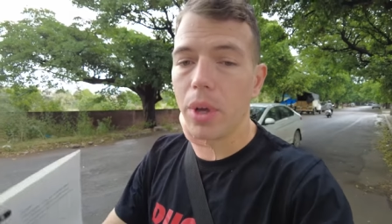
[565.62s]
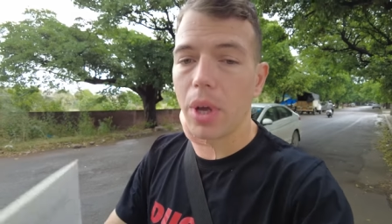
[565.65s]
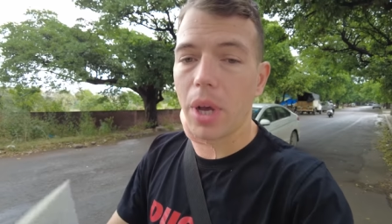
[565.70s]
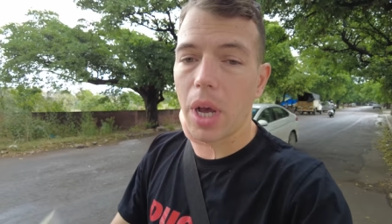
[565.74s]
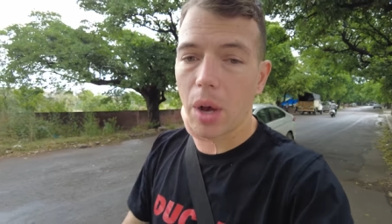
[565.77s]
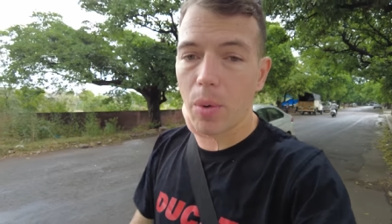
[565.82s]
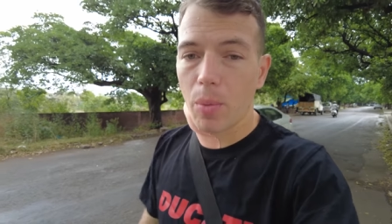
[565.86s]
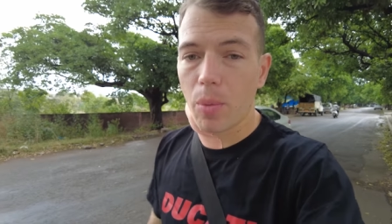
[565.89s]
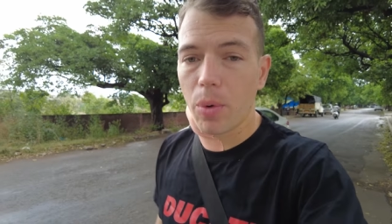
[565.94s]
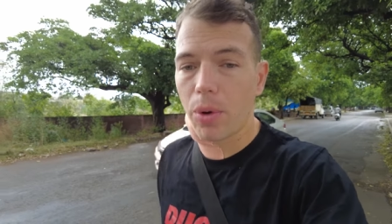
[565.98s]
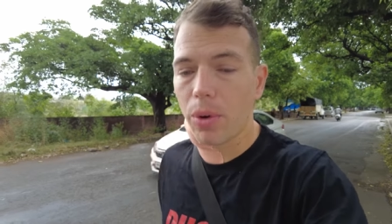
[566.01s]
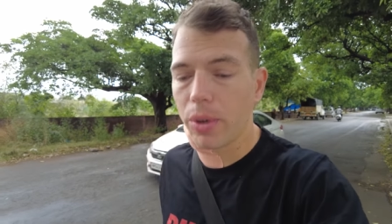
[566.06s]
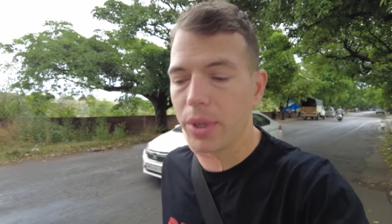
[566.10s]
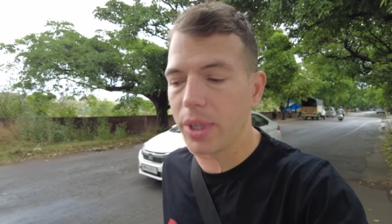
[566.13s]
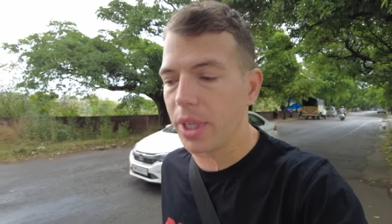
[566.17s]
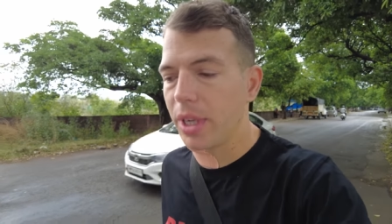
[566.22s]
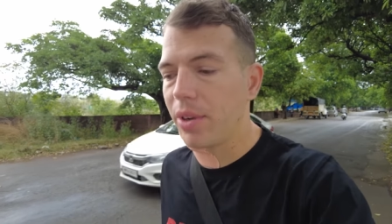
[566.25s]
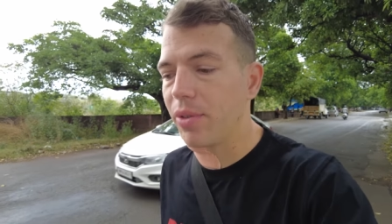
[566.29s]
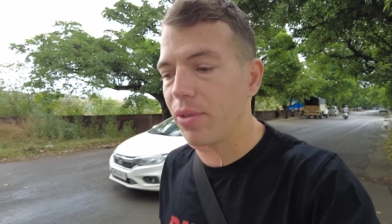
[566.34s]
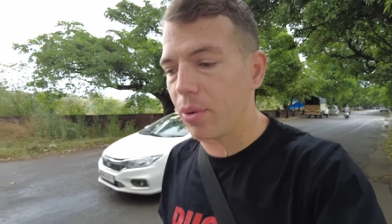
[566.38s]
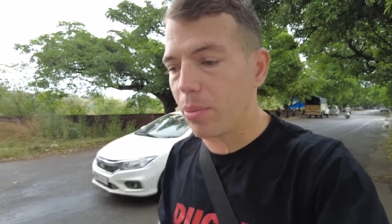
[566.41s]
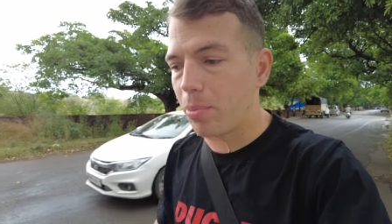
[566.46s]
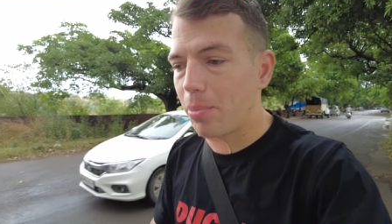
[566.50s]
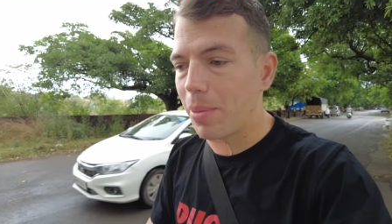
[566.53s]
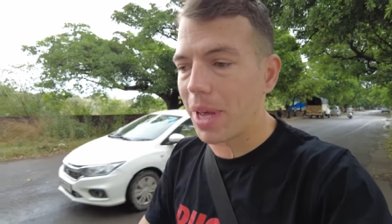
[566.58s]
I want to
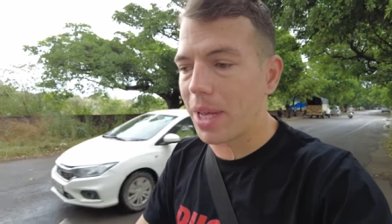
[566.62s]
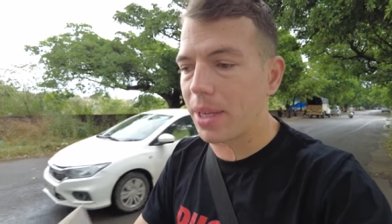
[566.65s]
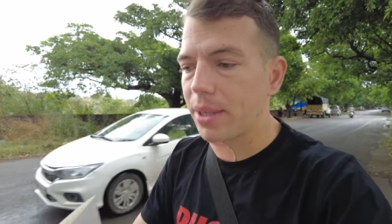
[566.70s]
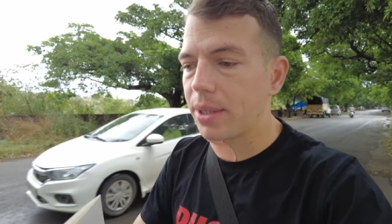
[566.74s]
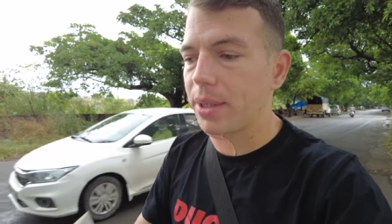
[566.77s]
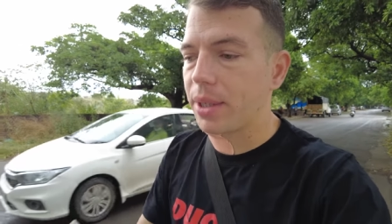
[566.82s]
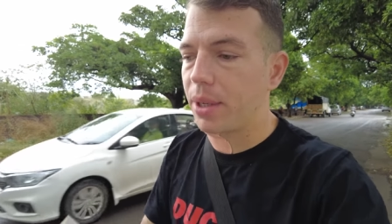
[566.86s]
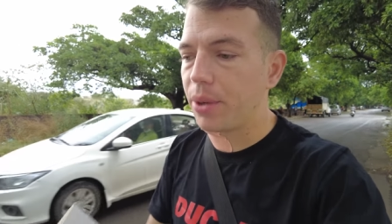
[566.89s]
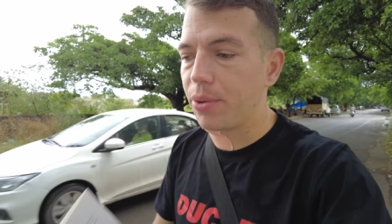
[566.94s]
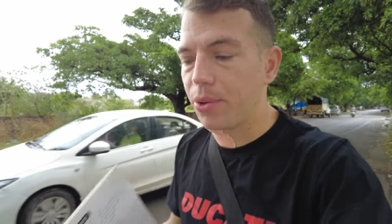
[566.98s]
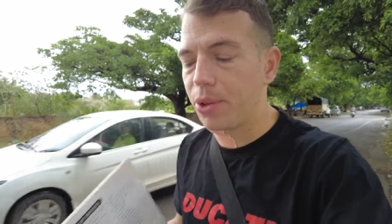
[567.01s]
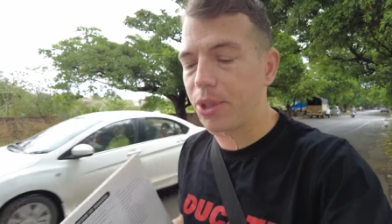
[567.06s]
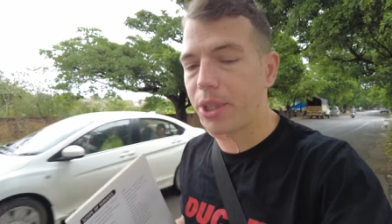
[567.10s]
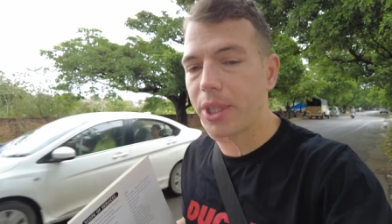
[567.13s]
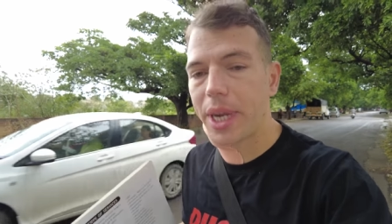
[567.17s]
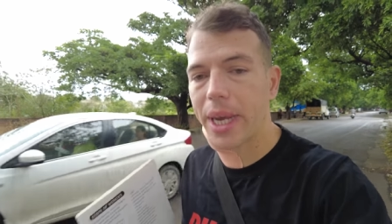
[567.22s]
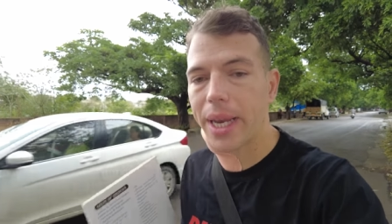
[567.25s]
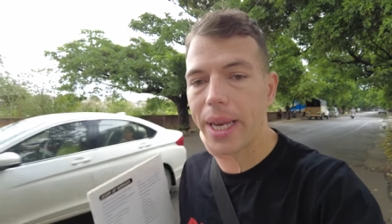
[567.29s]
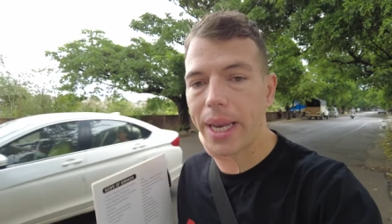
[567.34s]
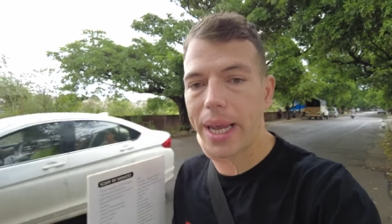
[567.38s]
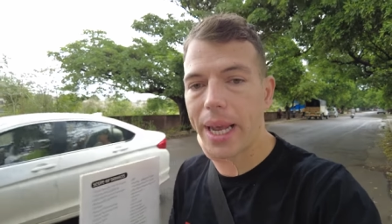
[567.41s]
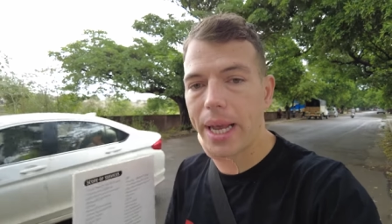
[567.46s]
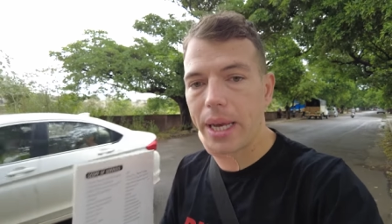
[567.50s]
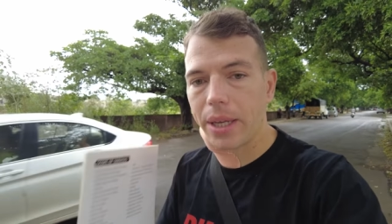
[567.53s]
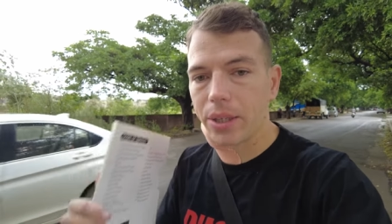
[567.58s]
give a massive
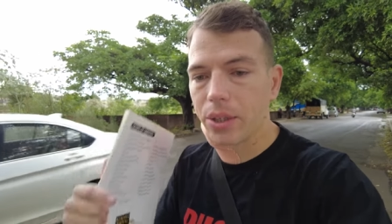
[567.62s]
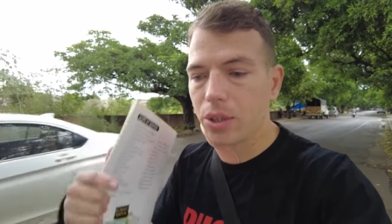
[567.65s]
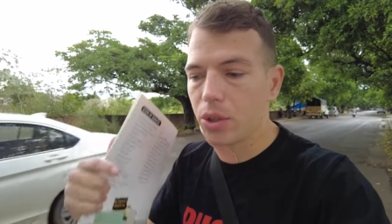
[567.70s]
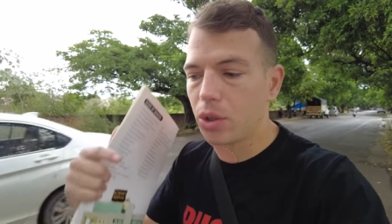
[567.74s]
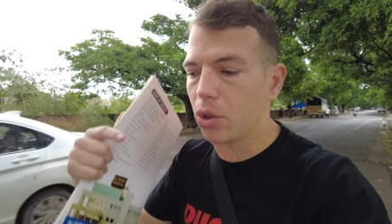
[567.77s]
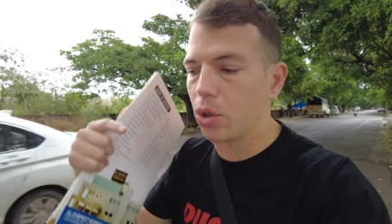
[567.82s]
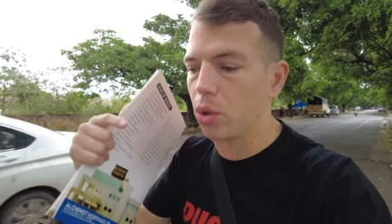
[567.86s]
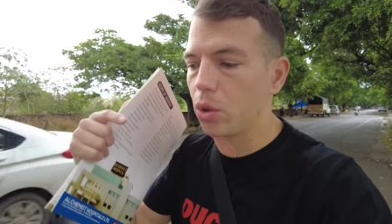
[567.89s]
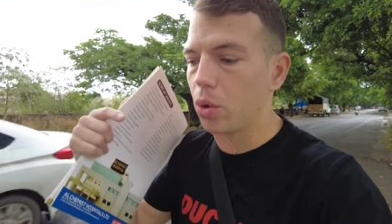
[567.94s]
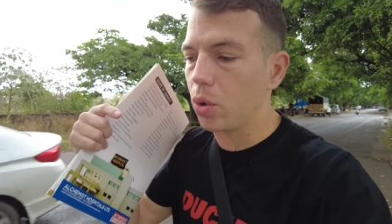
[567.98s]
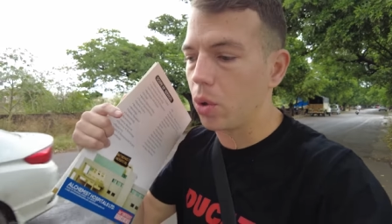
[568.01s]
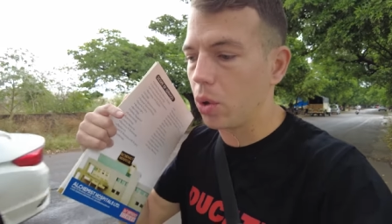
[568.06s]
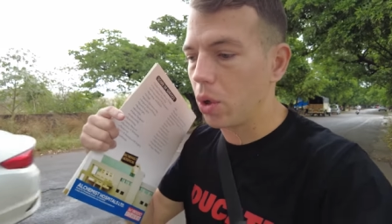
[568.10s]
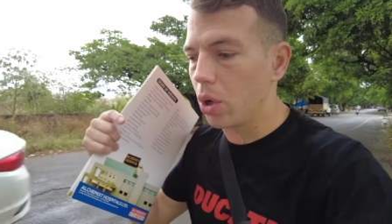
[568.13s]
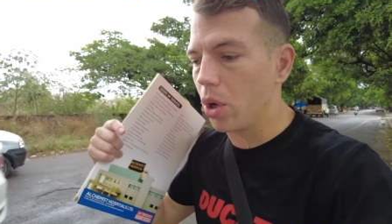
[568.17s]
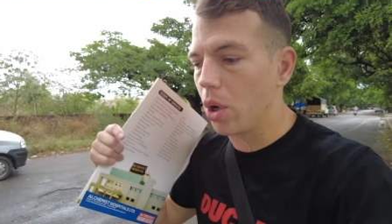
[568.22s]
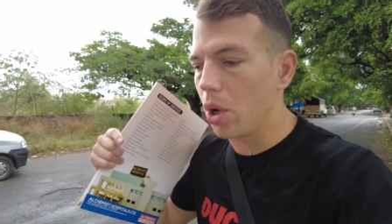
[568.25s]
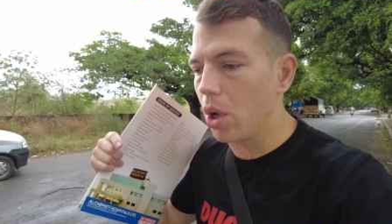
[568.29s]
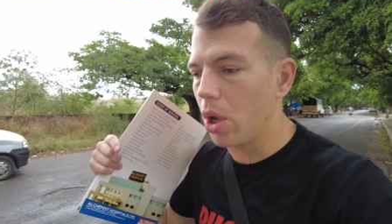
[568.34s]
shout out to